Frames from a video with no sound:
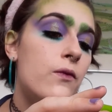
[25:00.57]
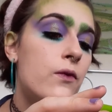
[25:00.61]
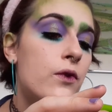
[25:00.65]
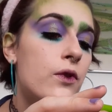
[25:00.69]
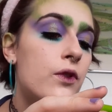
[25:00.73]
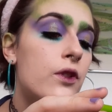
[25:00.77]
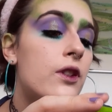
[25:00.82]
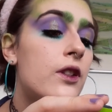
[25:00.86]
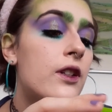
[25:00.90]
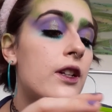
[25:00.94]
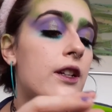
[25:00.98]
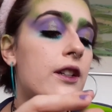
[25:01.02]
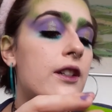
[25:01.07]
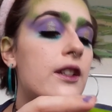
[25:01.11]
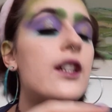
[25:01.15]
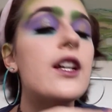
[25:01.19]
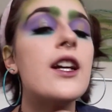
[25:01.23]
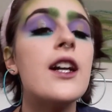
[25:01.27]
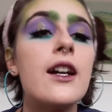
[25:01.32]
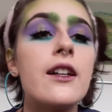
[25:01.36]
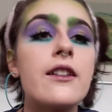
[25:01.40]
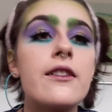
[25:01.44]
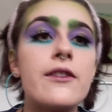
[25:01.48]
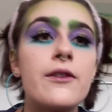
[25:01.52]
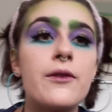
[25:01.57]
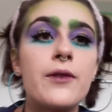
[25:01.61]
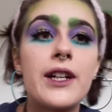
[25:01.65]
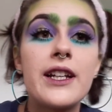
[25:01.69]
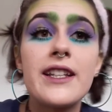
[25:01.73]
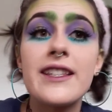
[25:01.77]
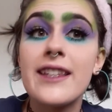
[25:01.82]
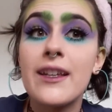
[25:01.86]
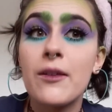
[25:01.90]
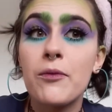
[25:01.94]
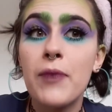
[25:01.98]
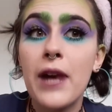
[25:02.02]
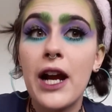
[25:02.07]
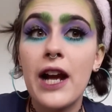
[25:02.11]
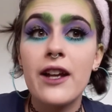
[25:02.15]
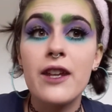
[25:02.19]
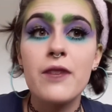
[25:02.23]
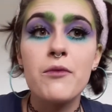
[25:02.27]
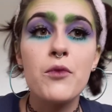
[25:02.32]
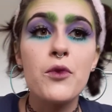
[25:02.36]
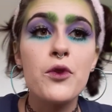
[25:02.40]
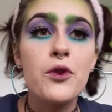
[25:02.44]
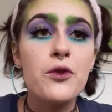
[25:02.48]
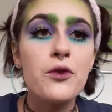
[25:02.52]
I don't know why I said Barry
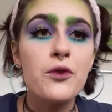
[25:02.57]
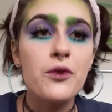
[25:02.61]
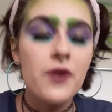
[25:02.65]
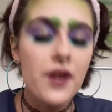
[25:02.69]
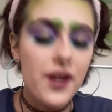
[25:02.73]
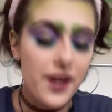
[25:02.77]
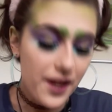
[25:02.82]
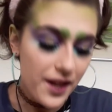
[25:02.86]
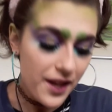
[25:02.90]
Moon.